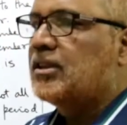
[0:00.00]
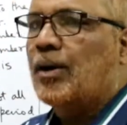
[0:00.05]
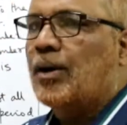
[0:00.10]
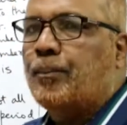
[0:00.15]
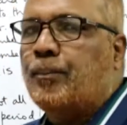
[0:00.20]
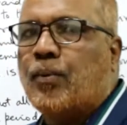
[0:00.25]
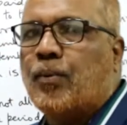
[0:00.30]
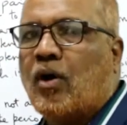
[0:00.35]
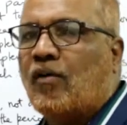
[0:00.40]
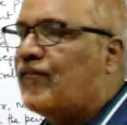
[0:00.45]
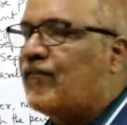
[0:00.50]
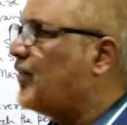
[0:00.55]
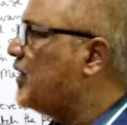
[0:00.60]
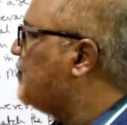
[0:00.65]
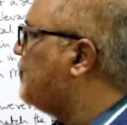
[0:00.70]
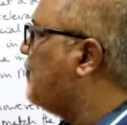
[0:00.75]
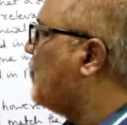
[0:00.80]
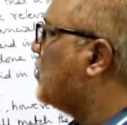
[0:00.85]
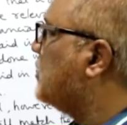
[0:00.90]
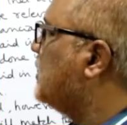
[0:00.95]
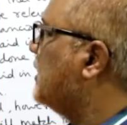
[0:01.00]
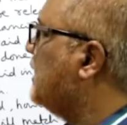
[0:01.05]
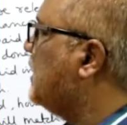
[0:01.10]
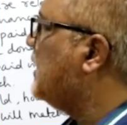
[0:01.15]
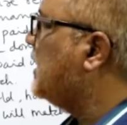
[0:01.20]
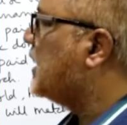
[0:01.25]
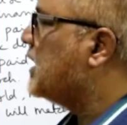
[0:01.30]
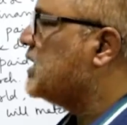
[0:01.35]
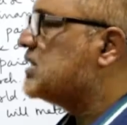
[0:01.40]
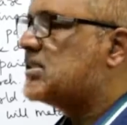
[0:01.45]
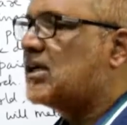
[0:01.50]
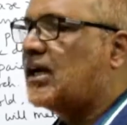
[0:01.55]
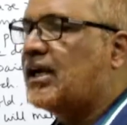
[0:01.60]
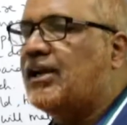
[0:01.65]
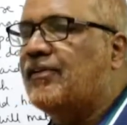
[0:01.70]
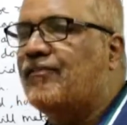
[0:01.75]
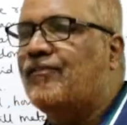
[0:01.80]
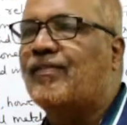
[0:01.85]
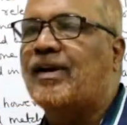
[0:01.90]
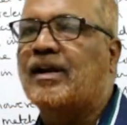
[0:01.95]
the profit for the year is the
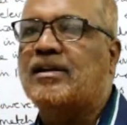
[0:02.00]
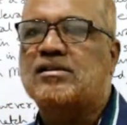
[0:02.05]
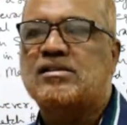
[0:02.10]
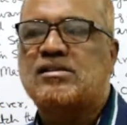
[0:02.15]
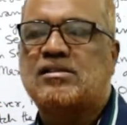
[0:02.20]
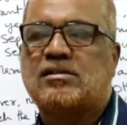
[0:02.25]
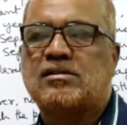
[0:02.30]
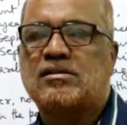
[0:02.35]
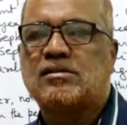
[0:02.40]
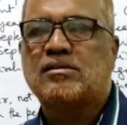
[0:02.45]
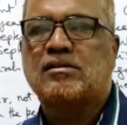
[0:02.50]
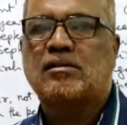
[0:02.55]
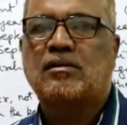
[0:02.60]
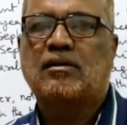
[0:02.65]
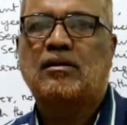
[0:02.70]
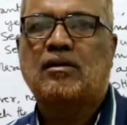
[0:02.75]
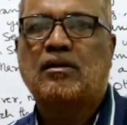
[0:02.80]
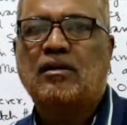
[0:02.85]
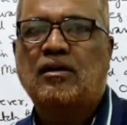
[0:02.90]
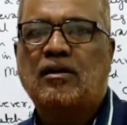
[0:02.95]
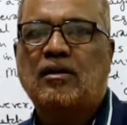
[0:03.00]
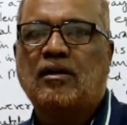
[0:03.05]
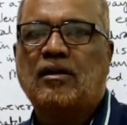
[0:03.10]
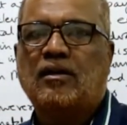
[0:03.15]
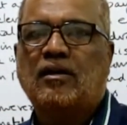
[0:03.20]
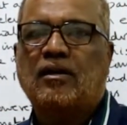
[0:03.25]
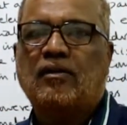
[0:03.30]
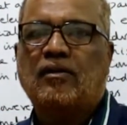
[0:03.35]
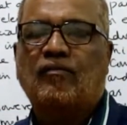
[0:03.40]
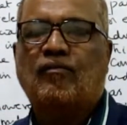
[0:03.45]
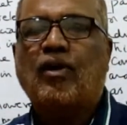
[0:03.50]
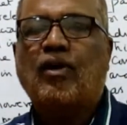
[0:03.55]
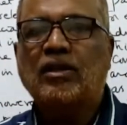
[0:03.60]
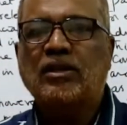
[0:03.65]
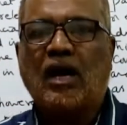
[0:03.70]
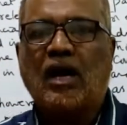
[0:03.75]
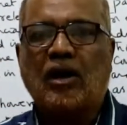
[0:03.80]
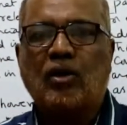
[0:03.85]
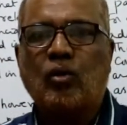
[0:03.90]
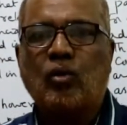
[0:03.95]
difference.
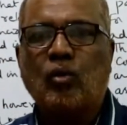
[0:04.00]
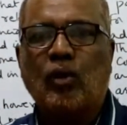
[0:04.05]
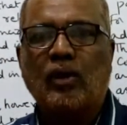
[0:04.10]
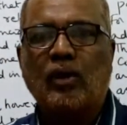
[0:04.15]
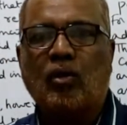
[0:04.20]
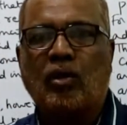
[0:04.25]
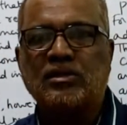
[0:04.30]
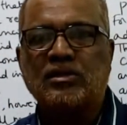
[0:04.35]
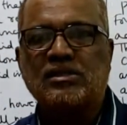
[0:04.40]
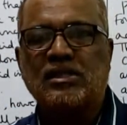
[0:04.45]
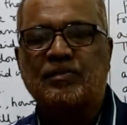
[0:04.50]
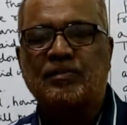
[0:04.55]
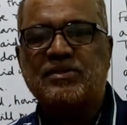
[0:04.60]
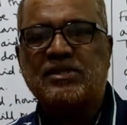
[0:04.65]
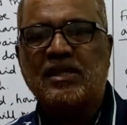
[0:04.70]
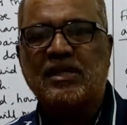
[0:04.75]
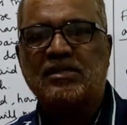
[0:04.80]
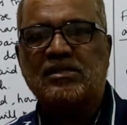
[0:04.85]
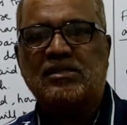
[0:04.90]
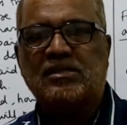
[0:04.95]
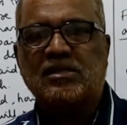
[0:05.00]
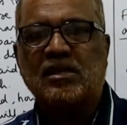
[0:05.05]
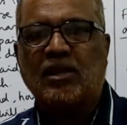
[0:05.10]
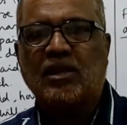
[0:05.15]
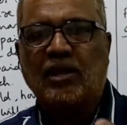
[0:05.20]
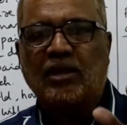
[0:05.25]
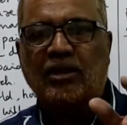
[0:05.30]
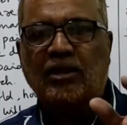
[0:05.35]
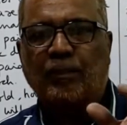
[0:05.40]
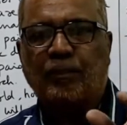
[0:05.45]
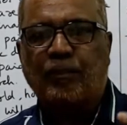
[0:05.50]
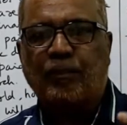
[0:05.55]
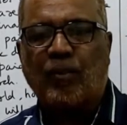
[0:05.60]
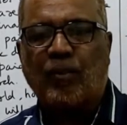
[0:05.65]
What the accrual concept says, the